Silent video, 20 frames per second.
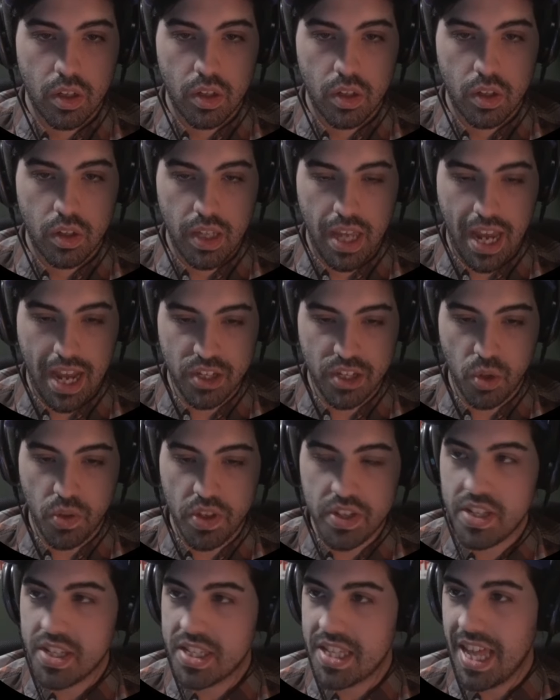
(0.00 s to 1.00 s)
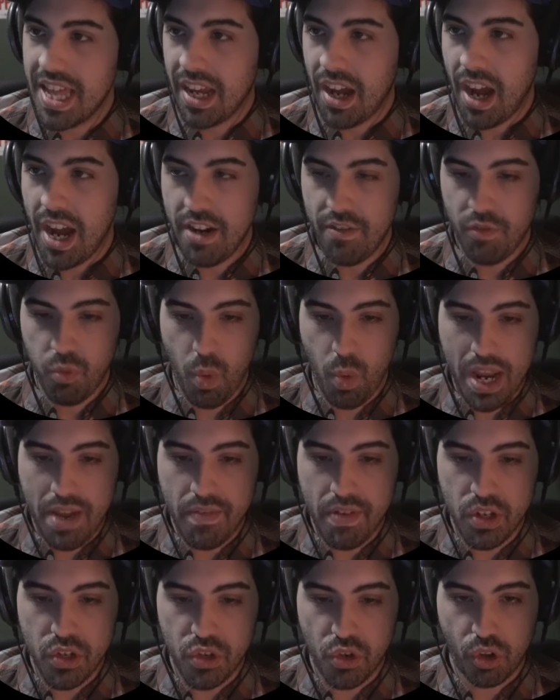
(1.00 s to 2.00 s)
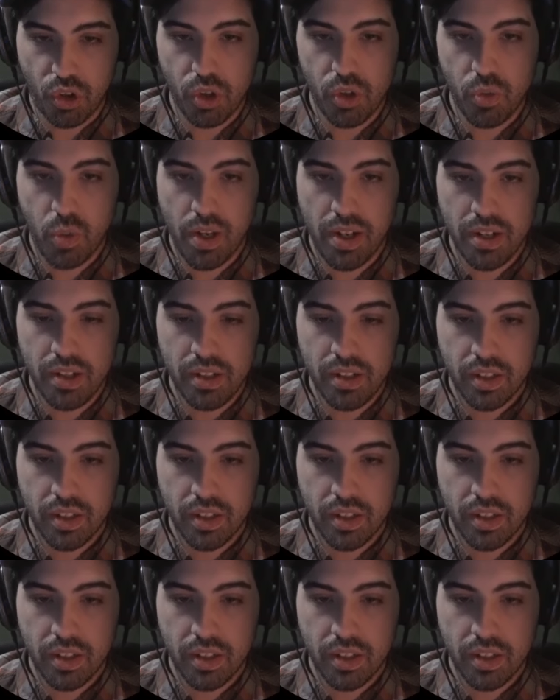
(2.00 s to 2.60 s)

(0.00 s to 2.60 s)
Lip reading: Yeah, so this is the kind of wavy circle one.